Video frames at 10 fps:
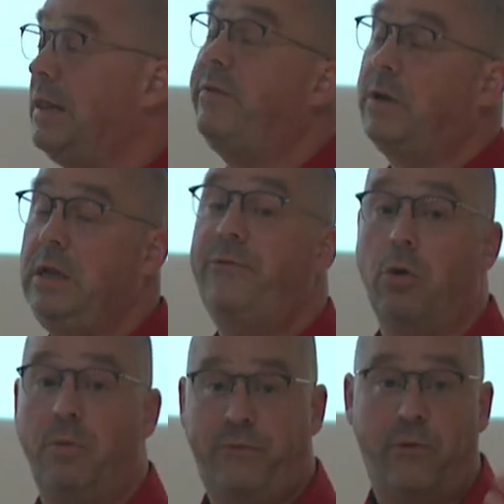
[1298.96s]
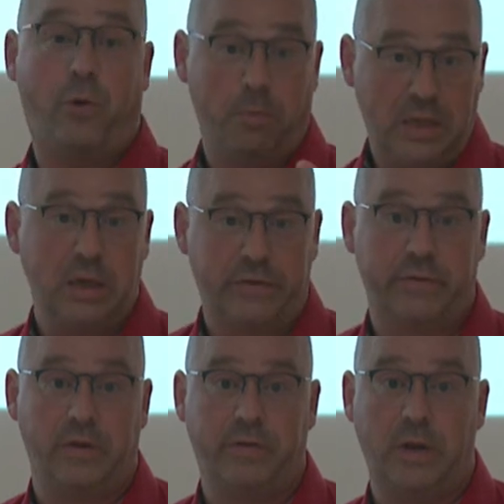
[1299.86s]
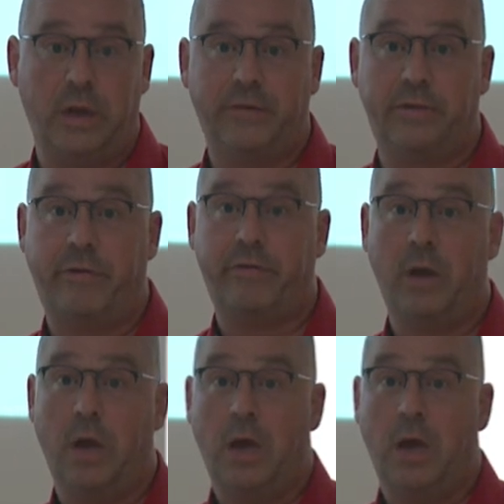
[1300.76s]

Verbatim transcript: least clear for me, it's clear is that